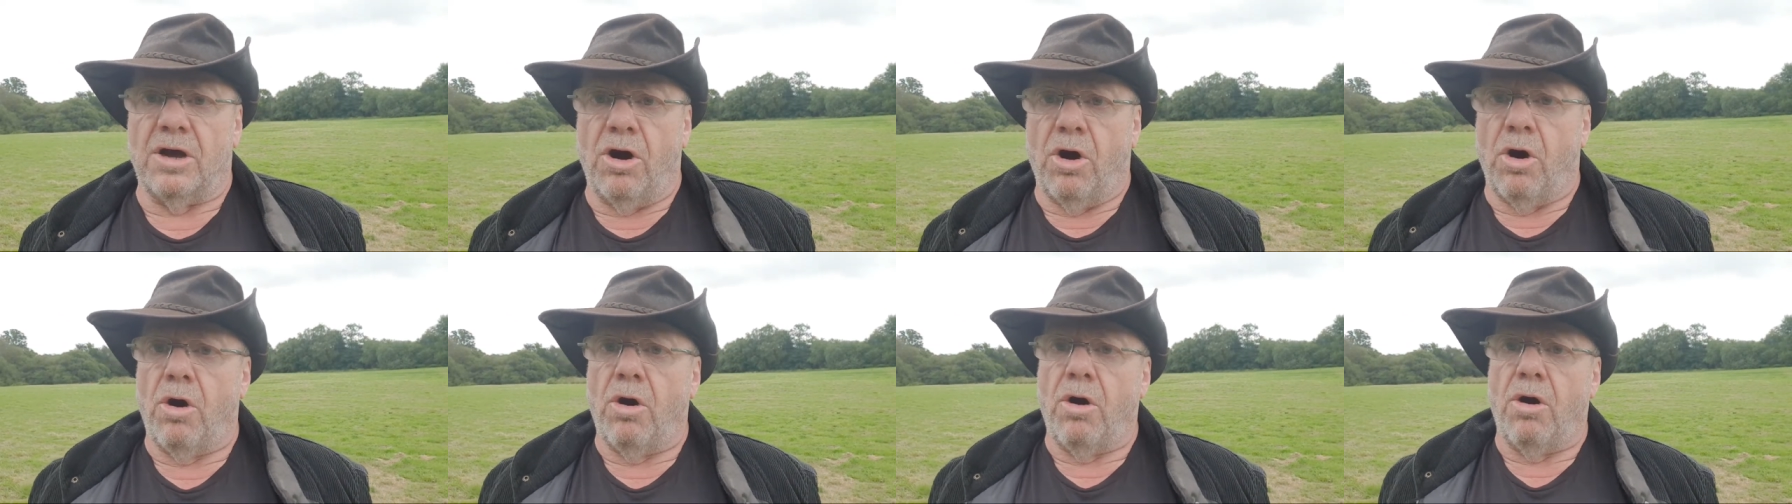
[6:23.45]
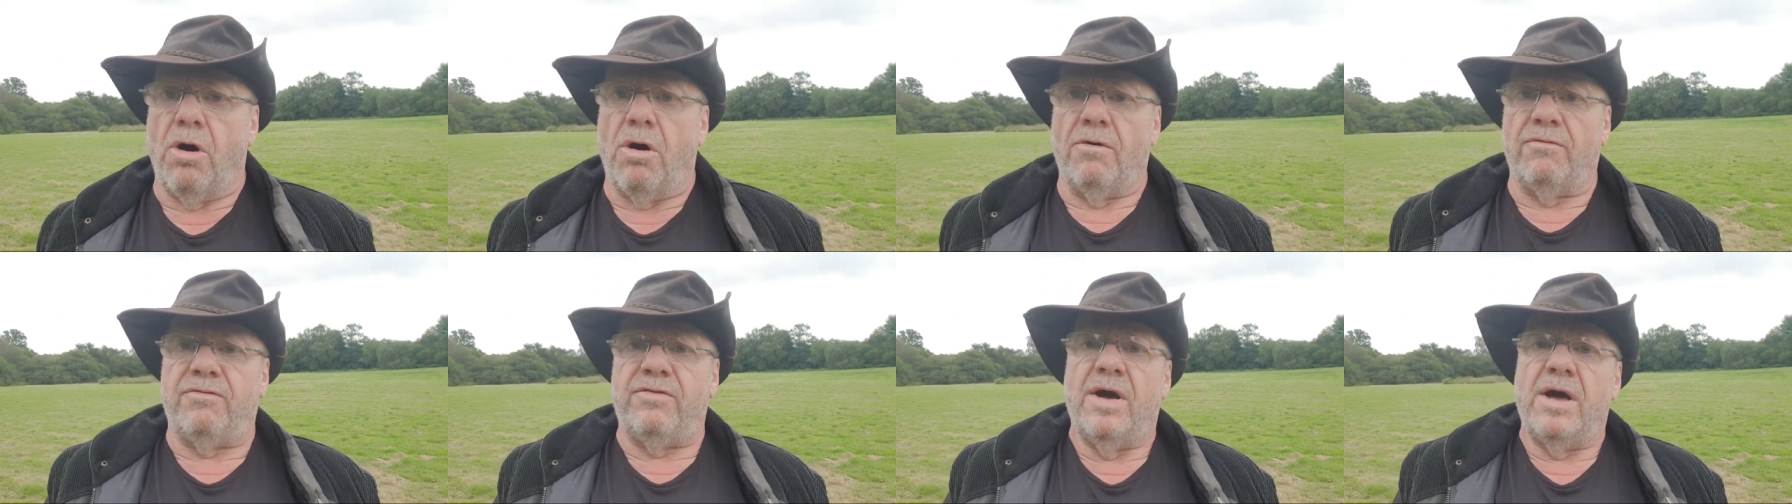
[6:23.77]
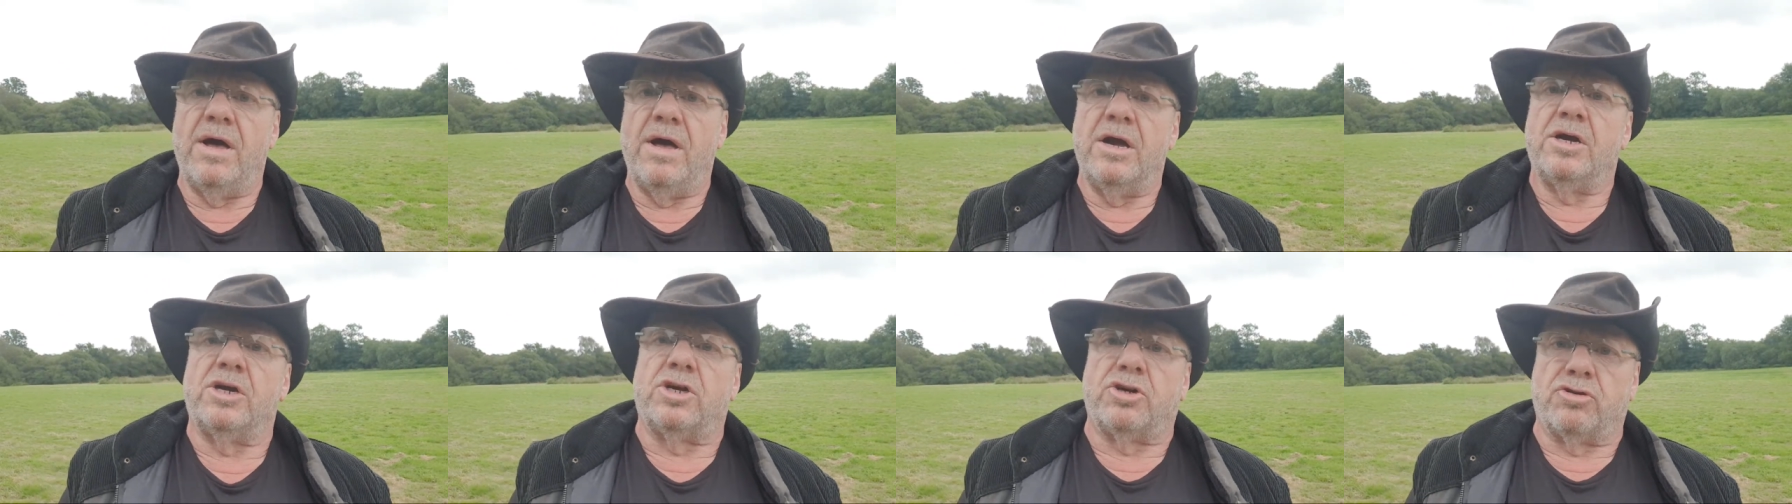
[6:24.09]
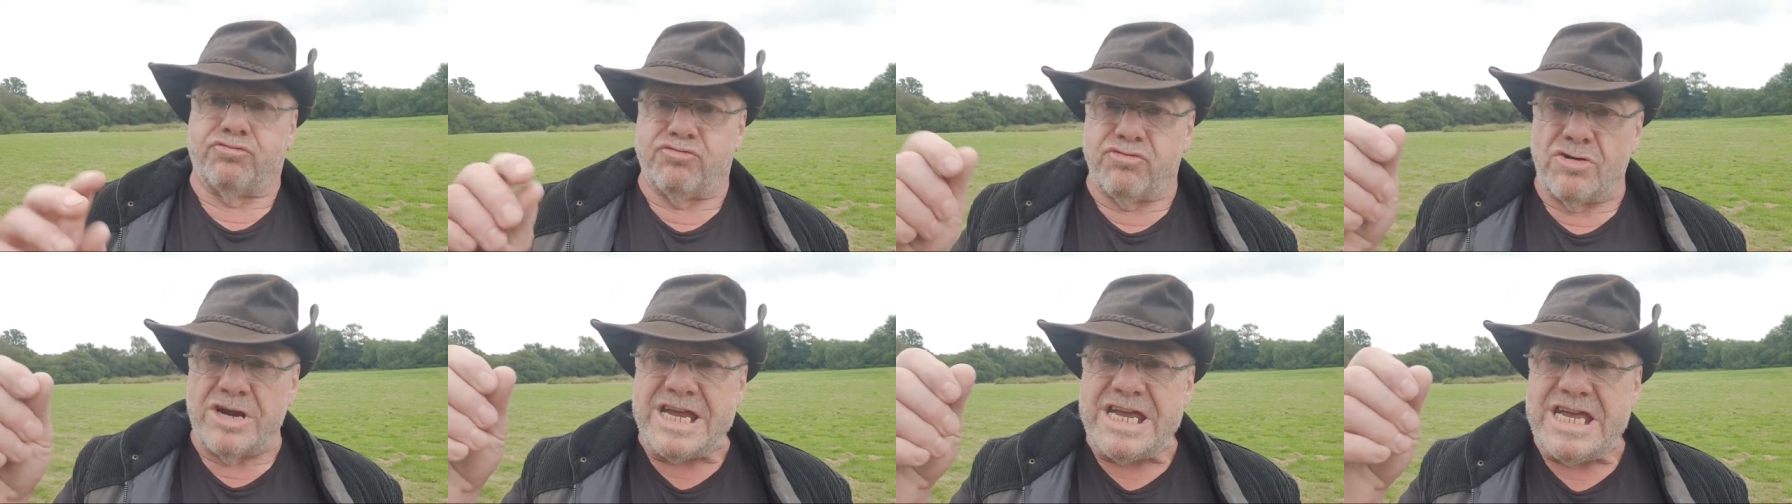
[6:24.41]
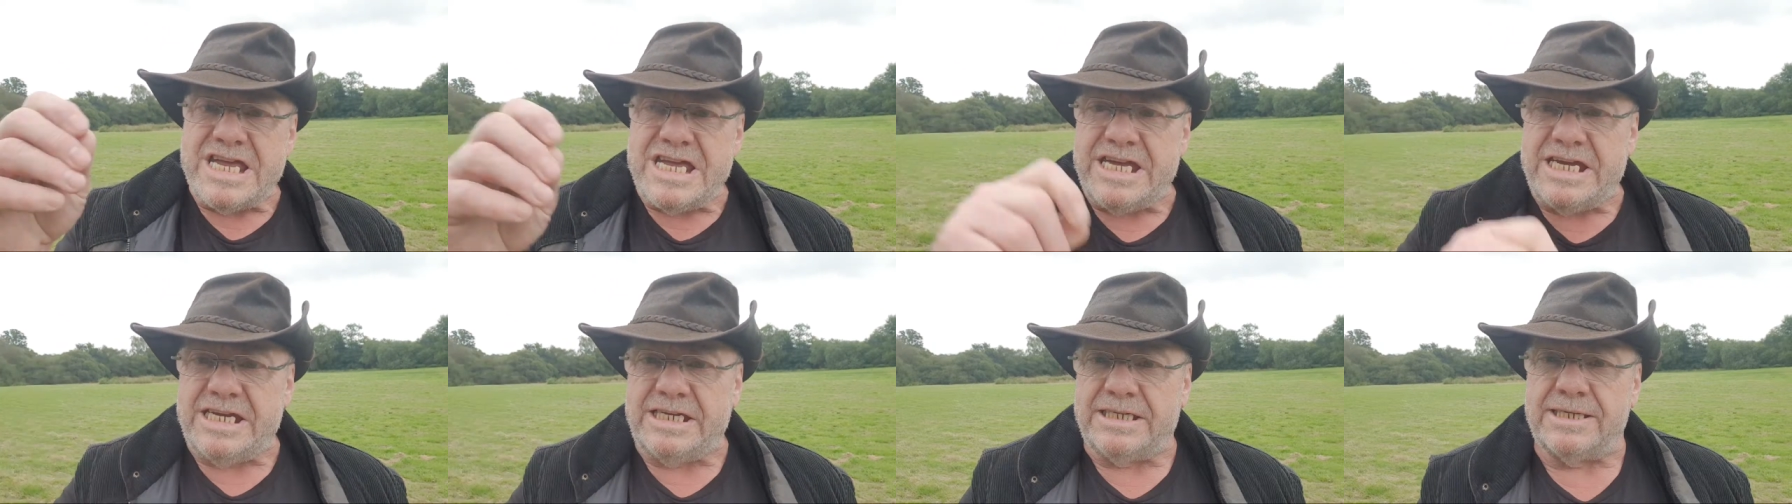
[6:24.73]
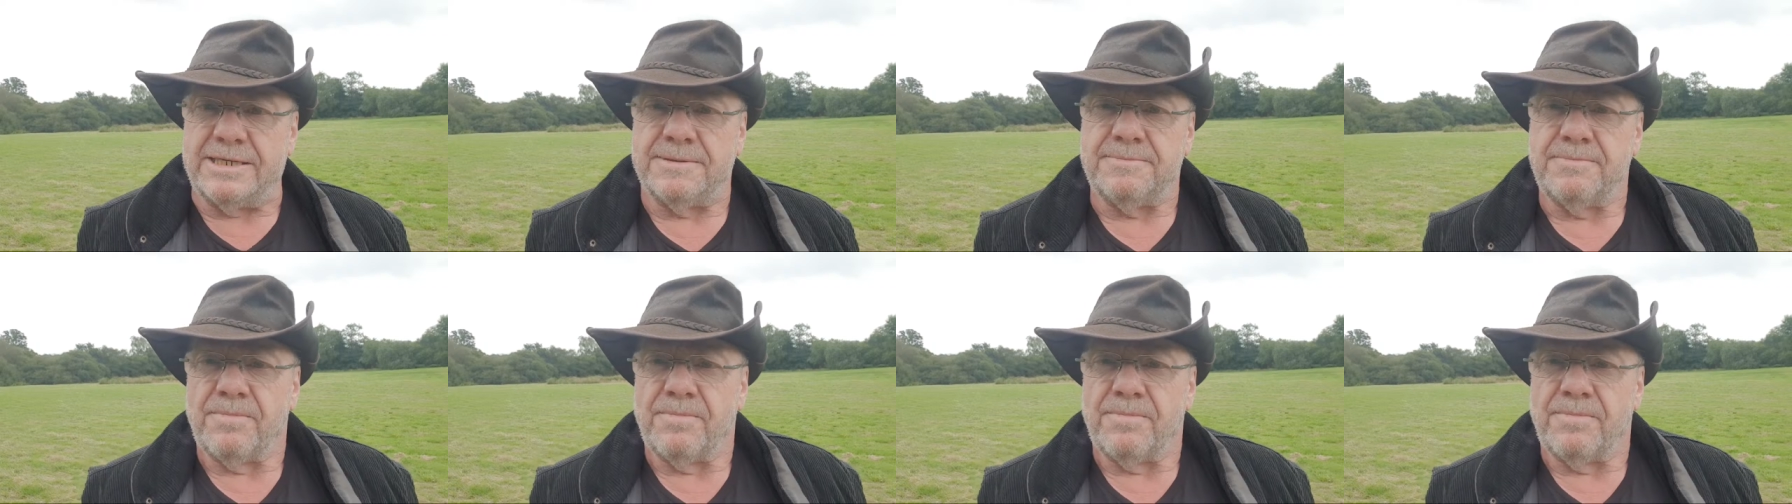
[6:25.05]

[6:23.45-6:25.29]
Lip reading: of greed.